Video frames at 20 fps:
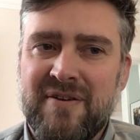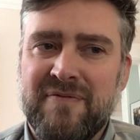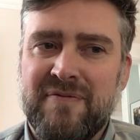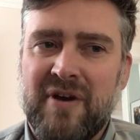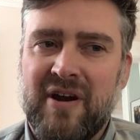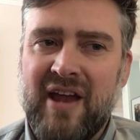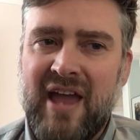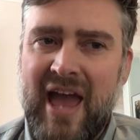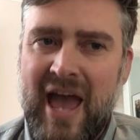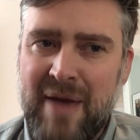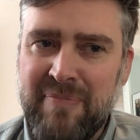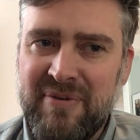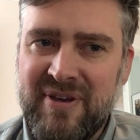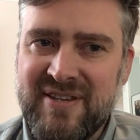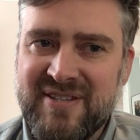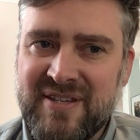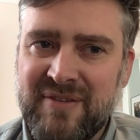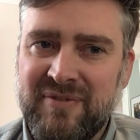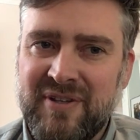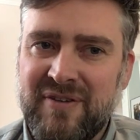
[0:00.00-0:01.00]
very happy
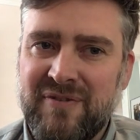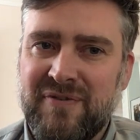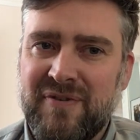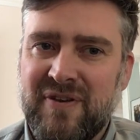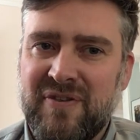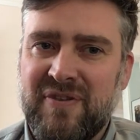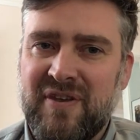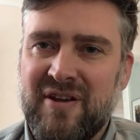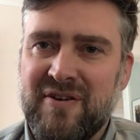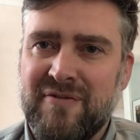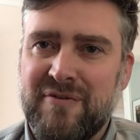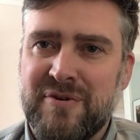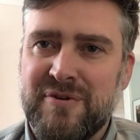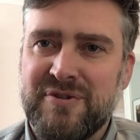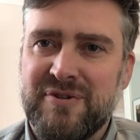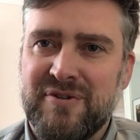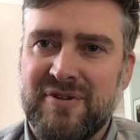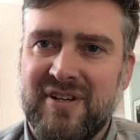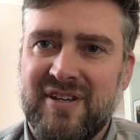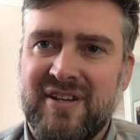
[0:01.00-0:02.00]
75th
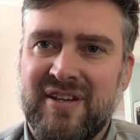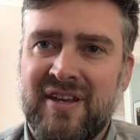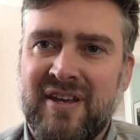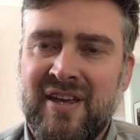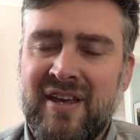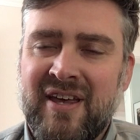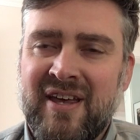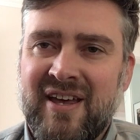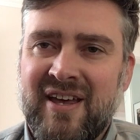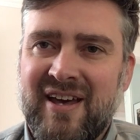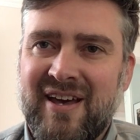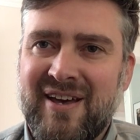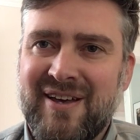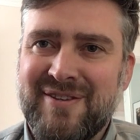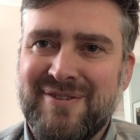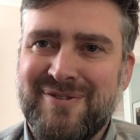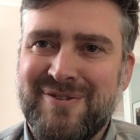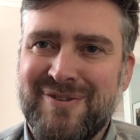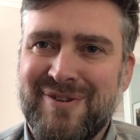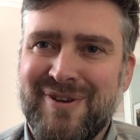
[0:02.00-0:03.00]
anniversary
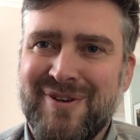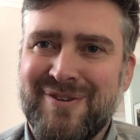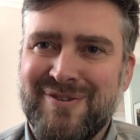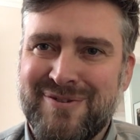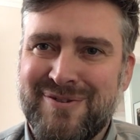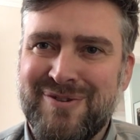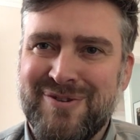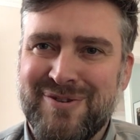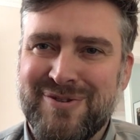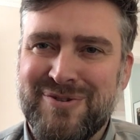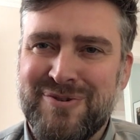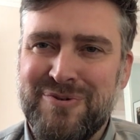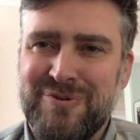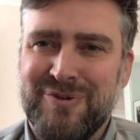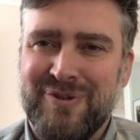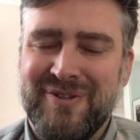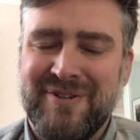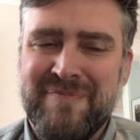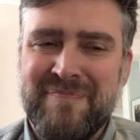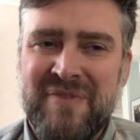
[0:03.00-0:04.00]
uh, to the to the
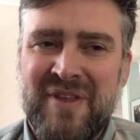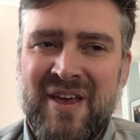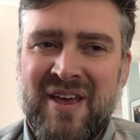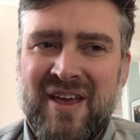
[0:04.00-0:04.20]
school.